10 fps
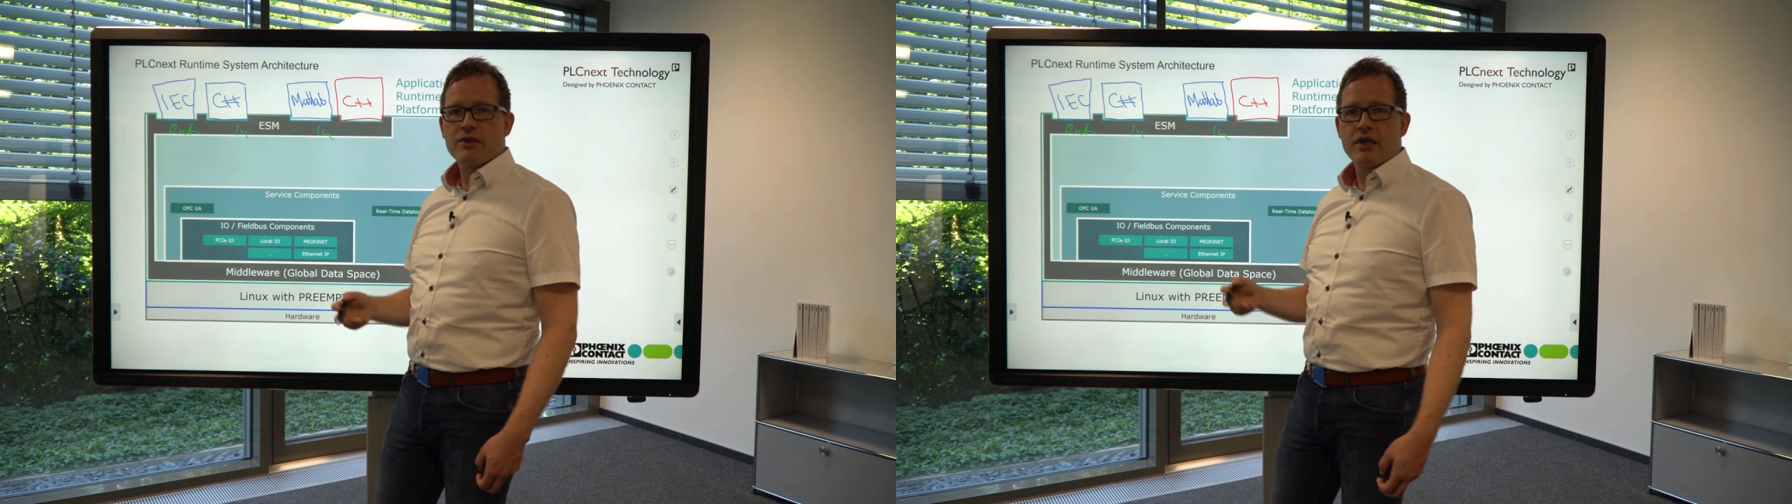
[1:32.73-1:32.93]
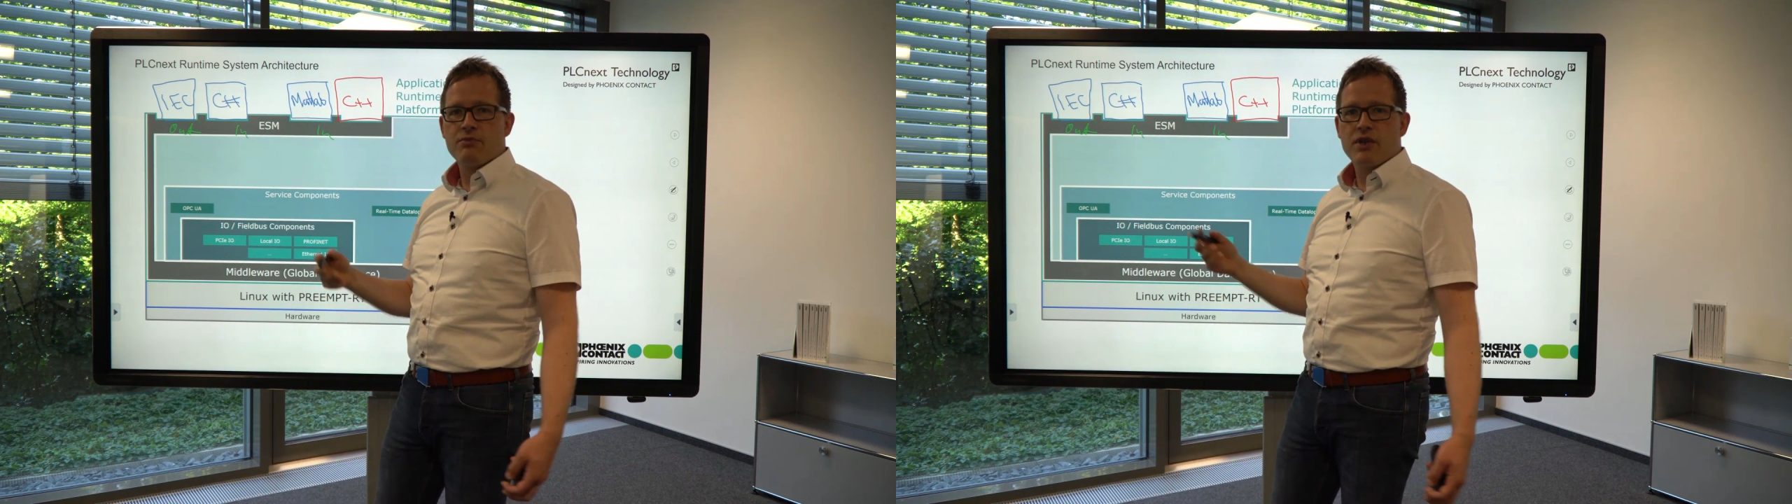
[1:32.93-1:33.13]

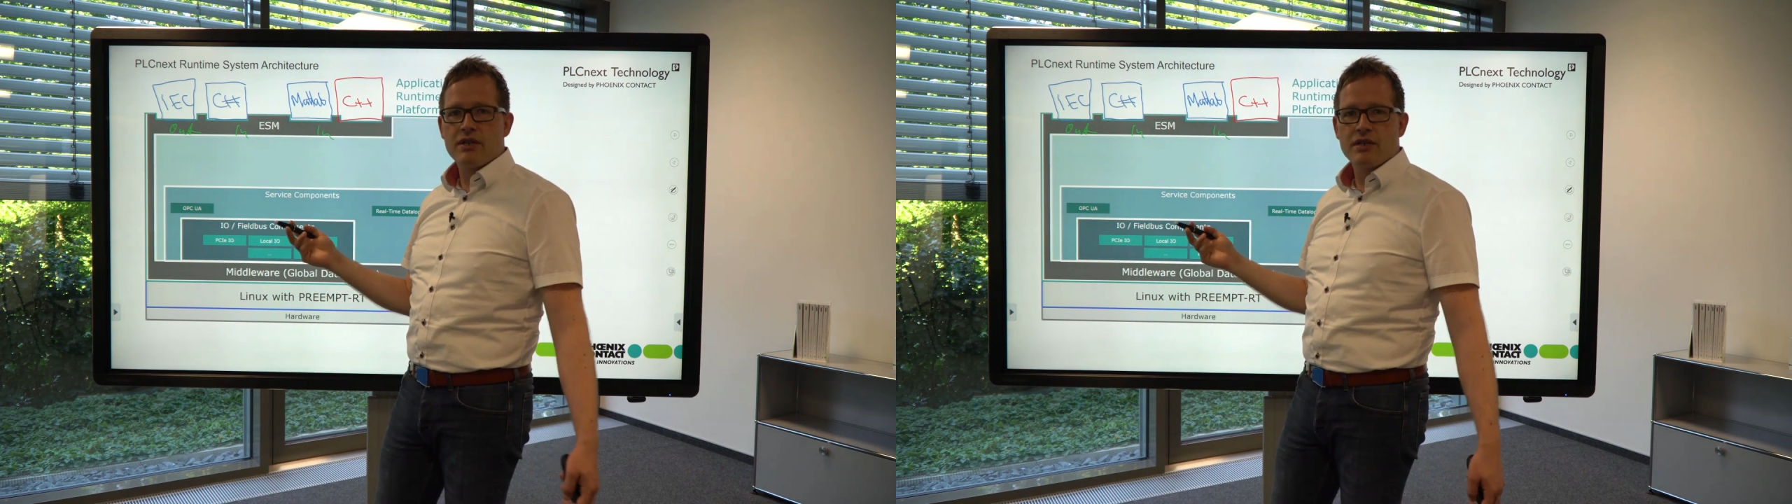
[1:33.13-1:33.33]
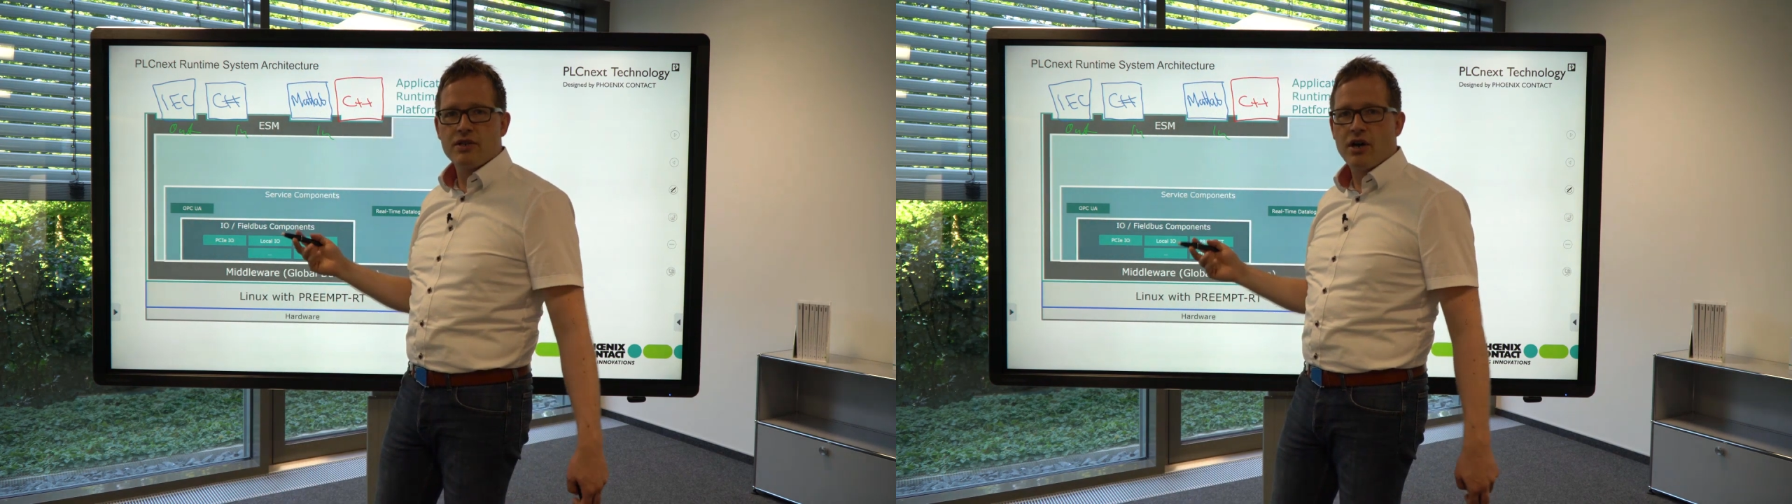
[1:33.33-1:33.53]
same
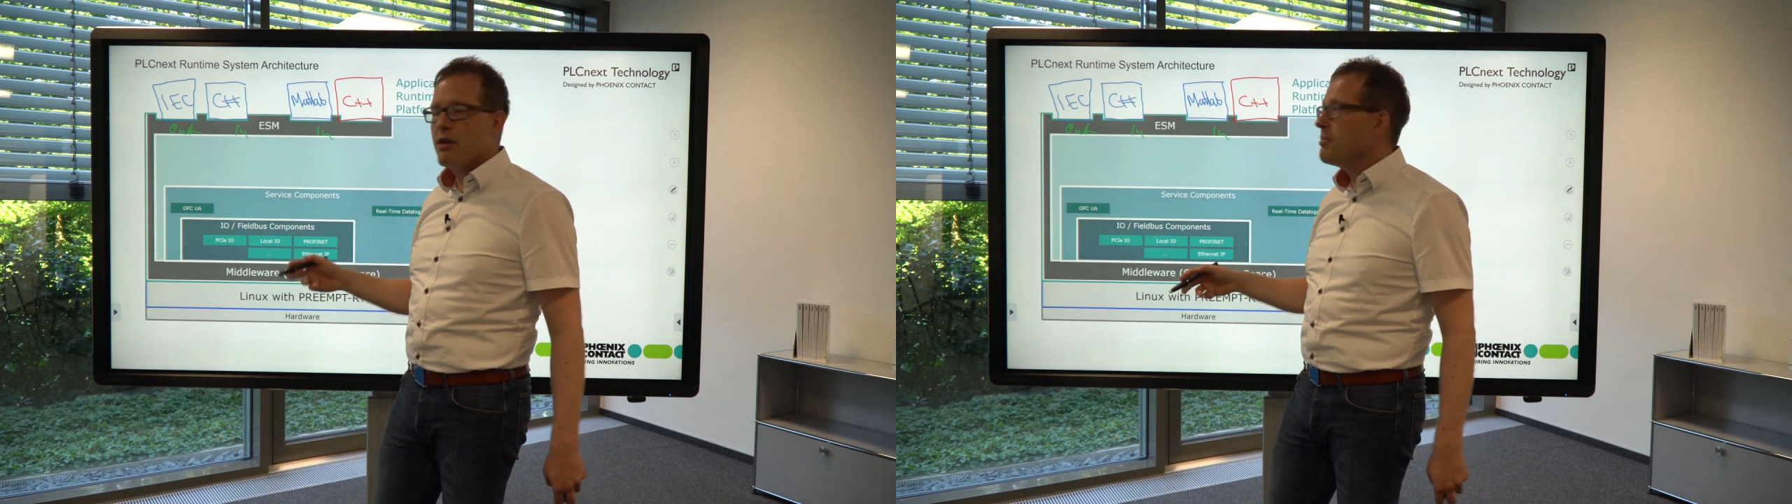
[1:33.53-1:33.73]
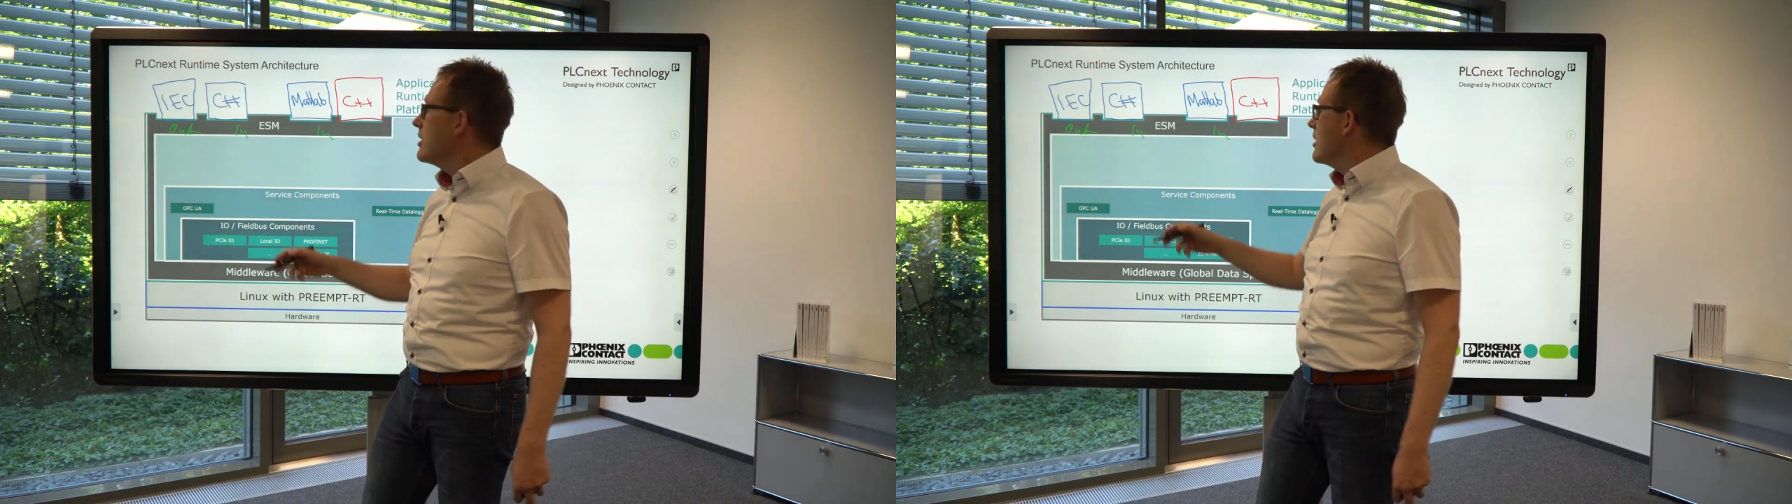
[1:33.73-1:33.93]
data
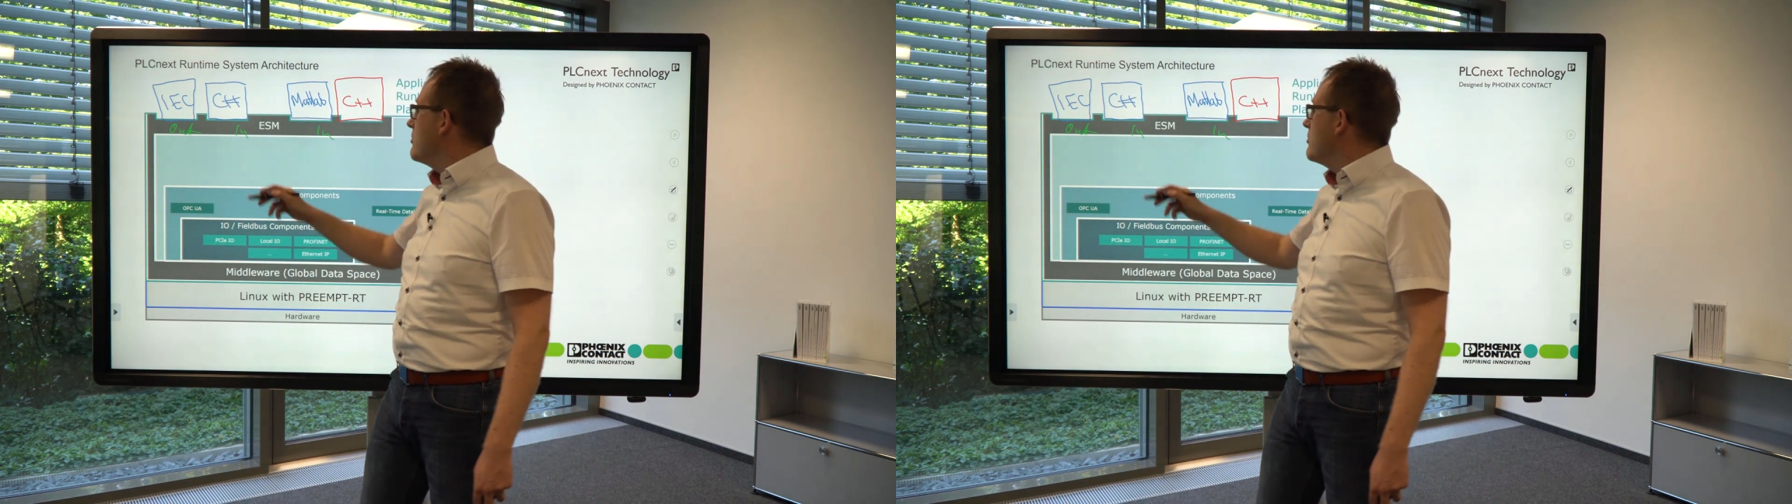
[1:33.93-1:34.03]
type and